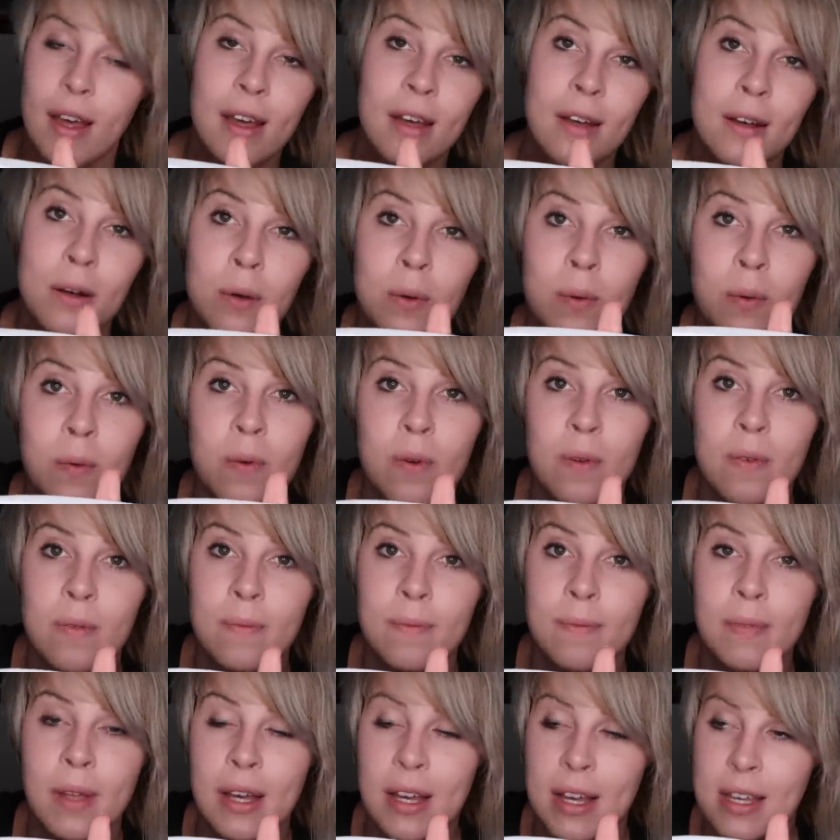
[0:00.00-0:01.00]

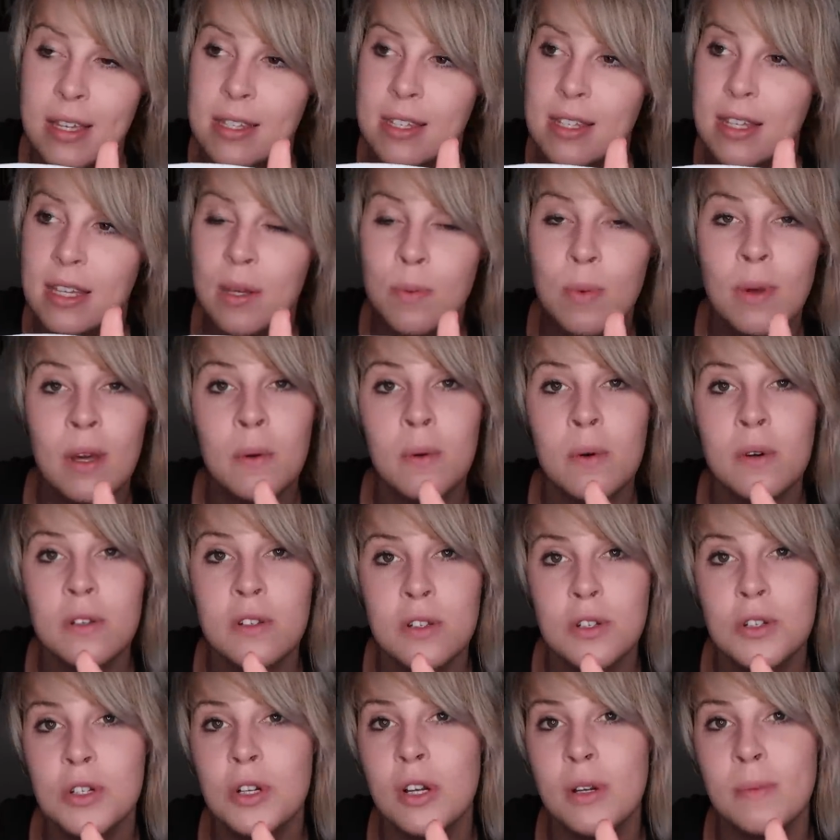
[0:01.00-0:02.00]
I guess eBay will
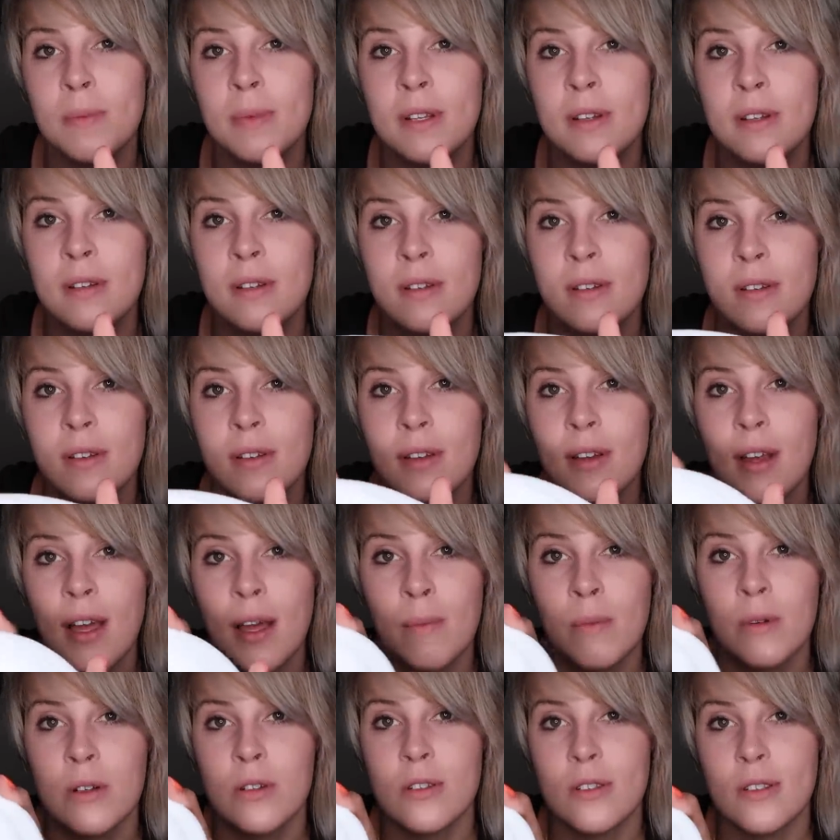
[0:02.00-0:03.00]
determine
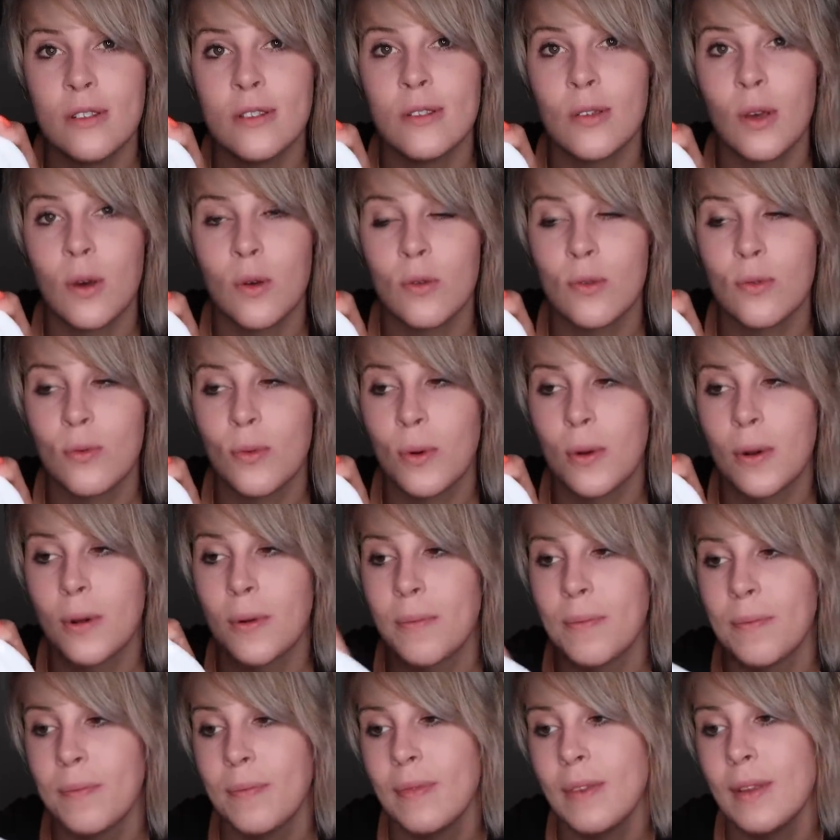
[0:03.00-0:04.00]
how much this goes
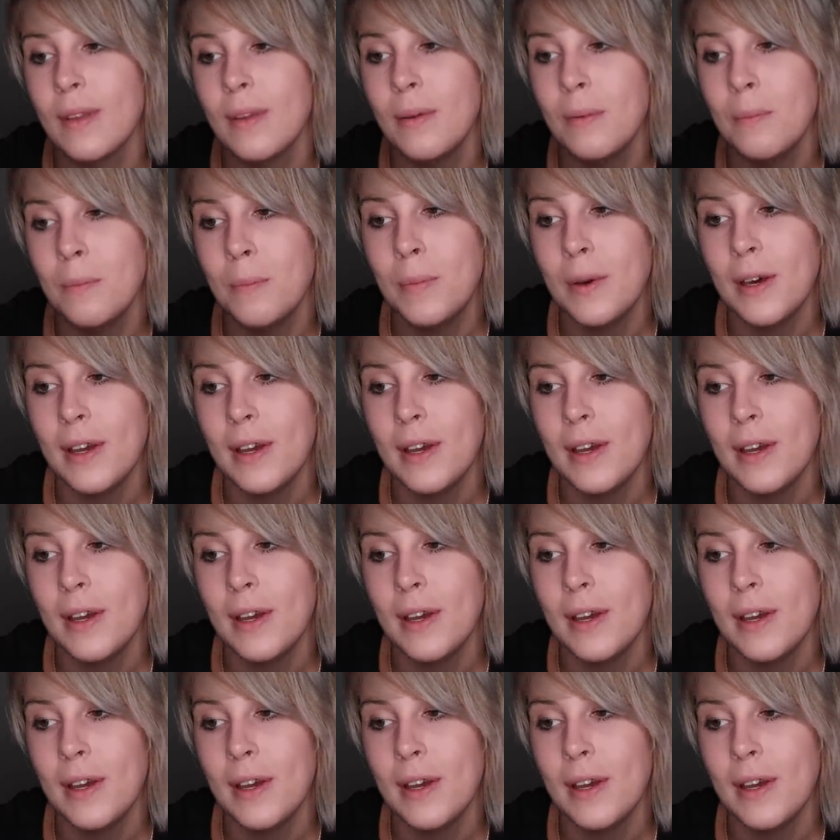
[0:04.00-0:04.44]
for.